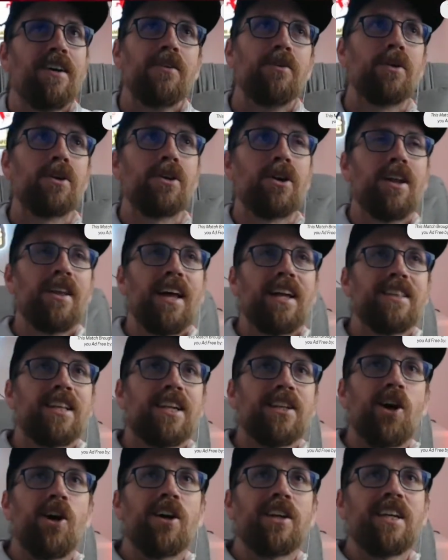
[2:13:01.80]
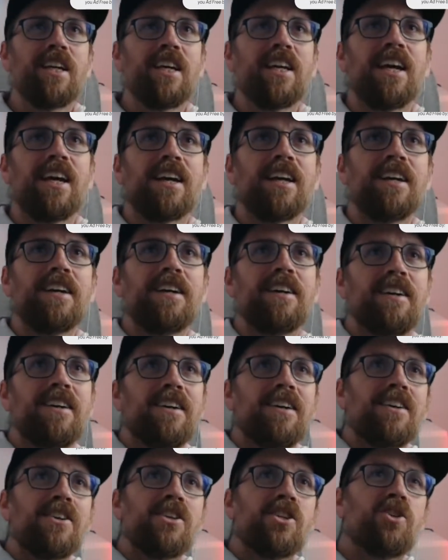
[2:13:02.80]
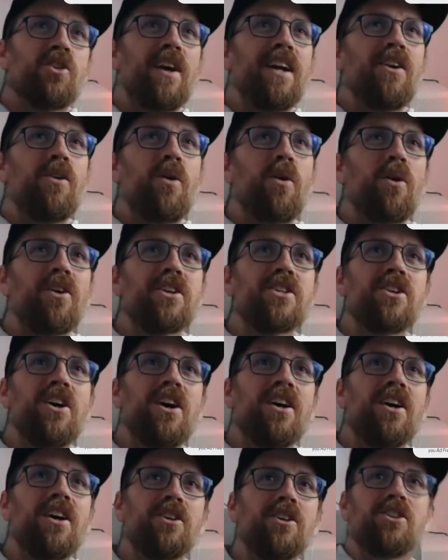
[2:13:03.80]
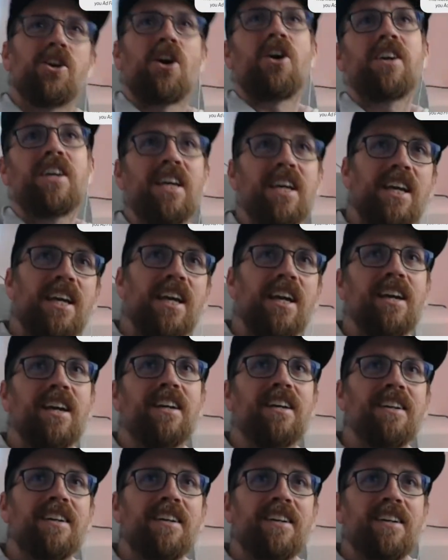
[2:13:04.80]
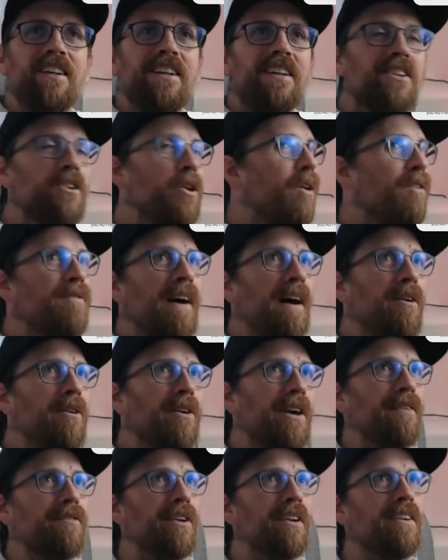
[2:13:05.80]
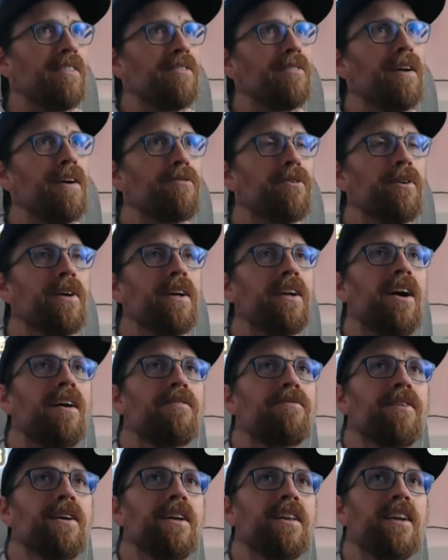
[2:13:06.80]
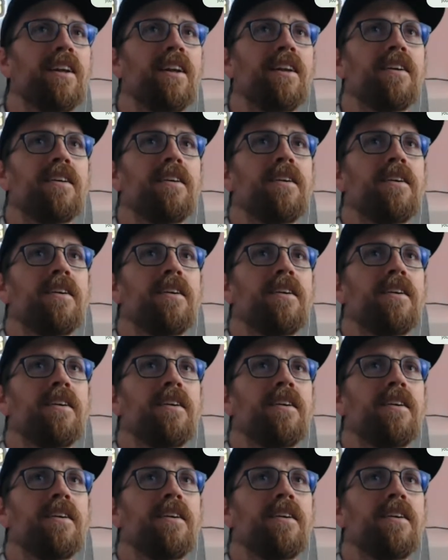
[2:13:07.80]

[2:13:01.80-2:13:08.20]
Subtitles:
We'll call that the donkey kick. Straight horizontal donkey kick, no foul given. Referee not feeling it.